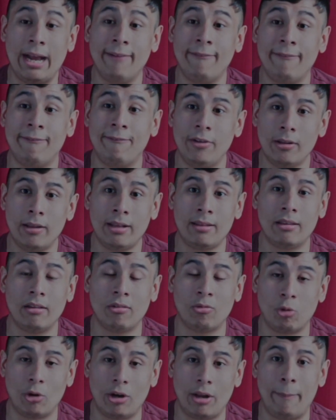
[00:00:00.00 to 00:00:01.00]
I feel like
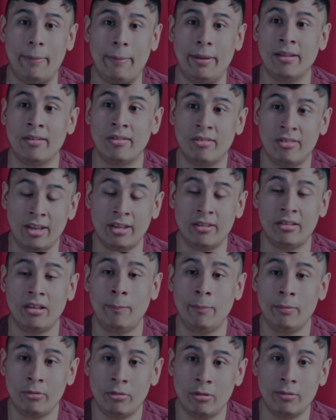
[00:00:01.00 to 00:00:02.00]
this would have been the 6th
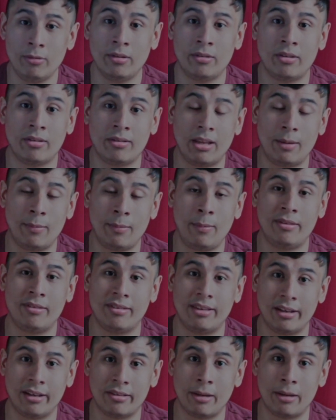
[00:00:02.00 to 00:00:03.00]
episode. This is giving me
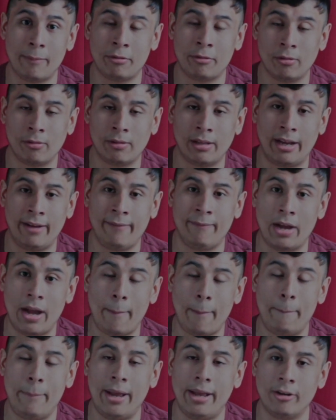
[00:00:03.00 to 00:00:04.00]
6th episode live,
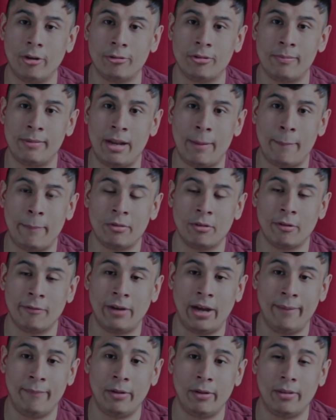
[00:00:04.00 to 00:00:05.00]
not penultimate episode
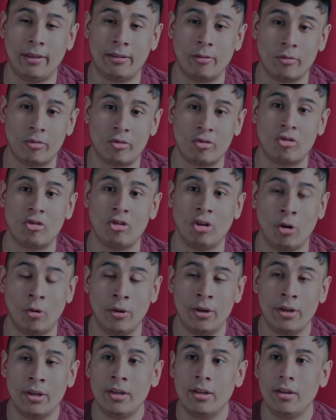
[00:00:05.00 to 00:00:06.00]
vibe. They're like, there's
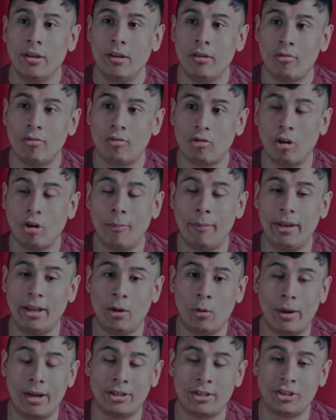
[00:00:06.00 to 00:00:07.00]
still so many
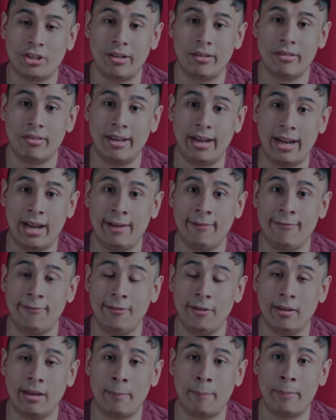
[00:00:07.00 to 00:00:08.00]
questions that I
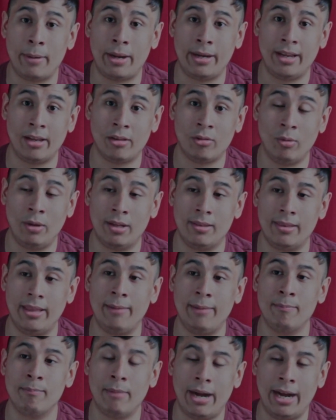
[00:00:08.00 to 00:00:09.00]
feel like by next week
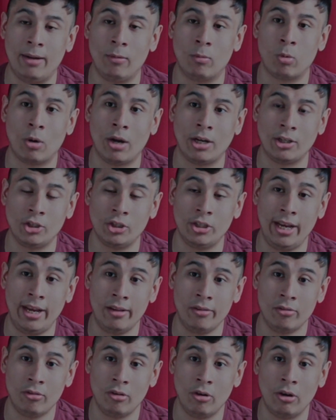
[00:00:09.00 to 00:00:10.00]
they might rush to
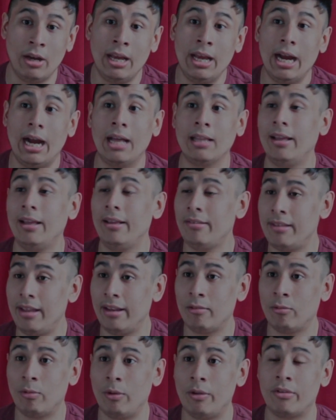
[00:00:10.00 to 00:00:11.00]
answer. Unless
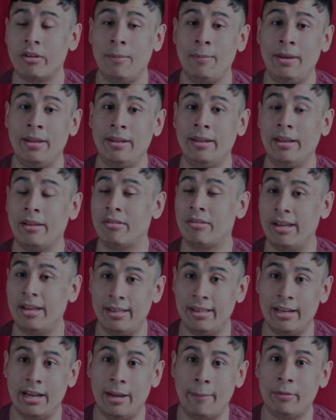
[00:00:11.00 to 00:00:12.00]
next week's going to be an
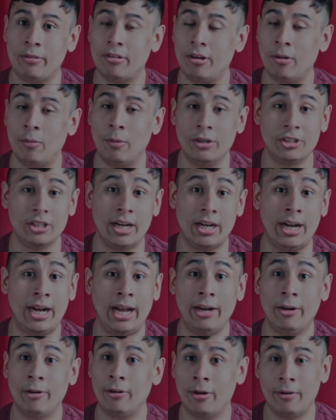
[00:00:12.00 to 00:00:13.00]
extended episode, which
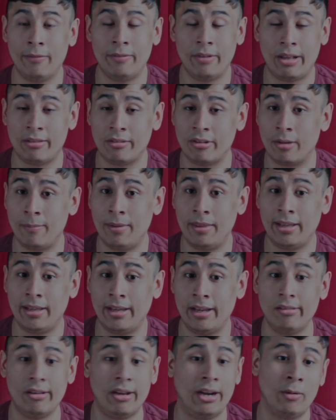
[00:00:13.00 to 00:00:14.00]
I don't know if that's going to be the
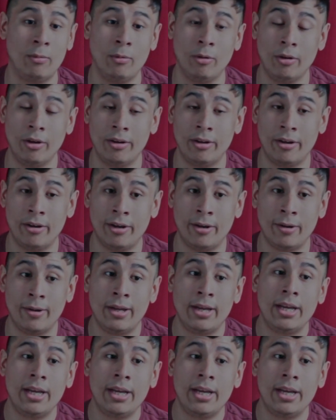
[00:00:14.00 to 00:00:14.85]
case. I really don't know.